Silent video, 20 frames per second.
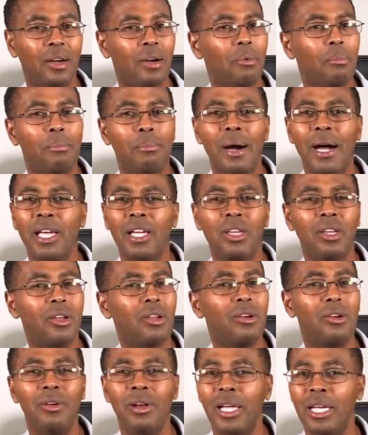My
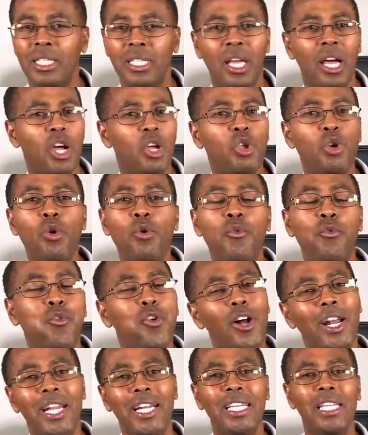goodness, you've
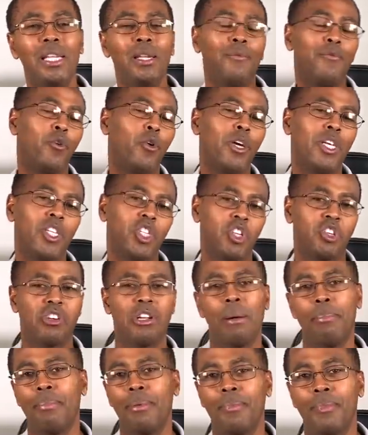fallen in for his
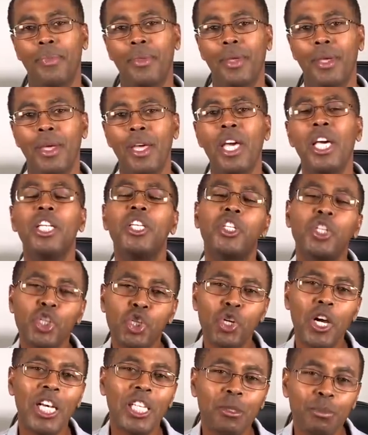trap.
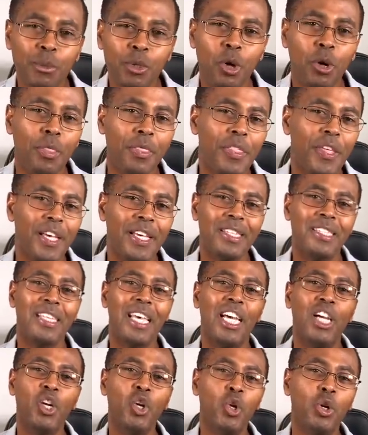Trust me on this.
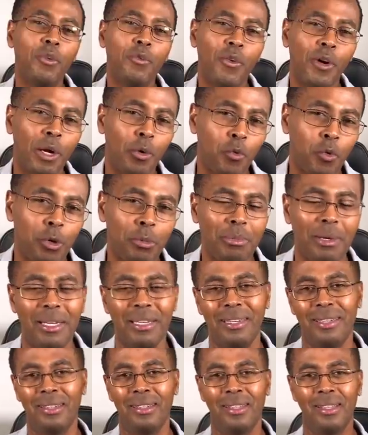I looked for a
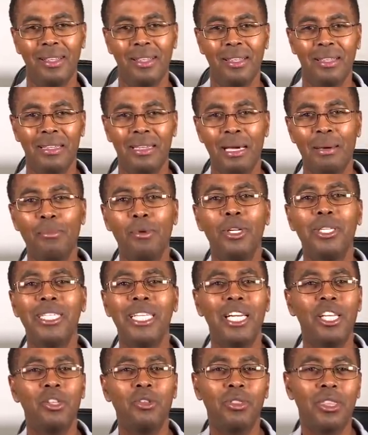woman. I'm not
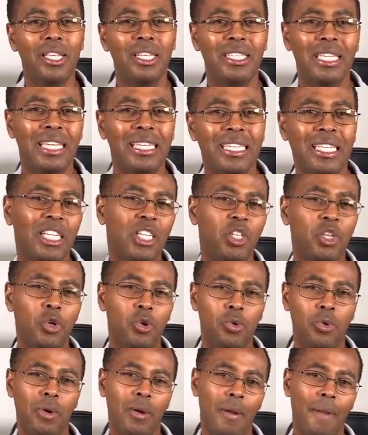telling you things I didn't
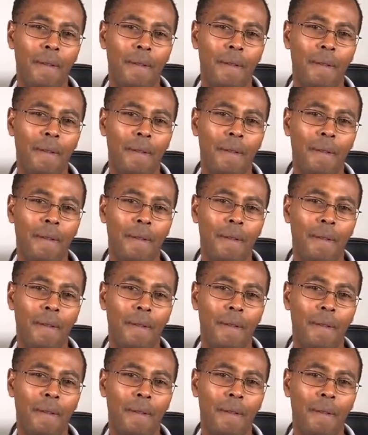do.